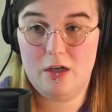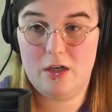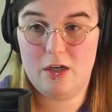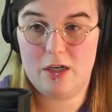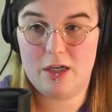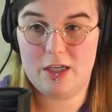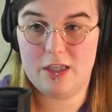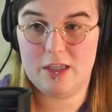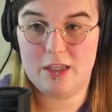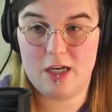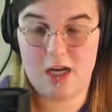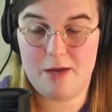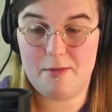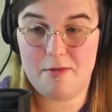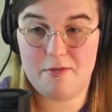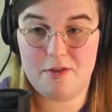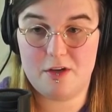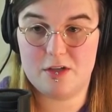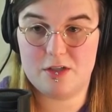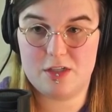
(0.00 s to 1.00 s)
in the name
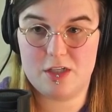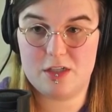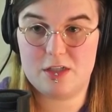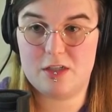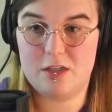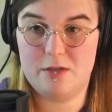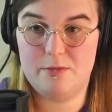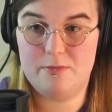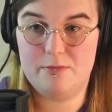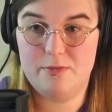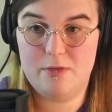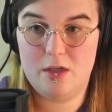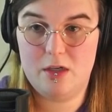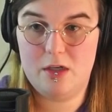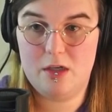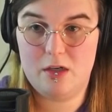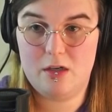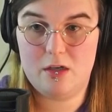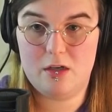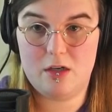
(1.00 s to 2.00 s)
of their system,
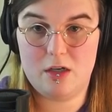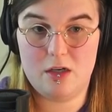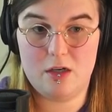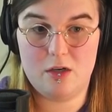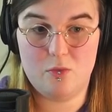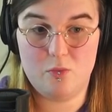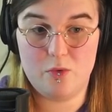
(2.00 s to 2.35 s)
uh,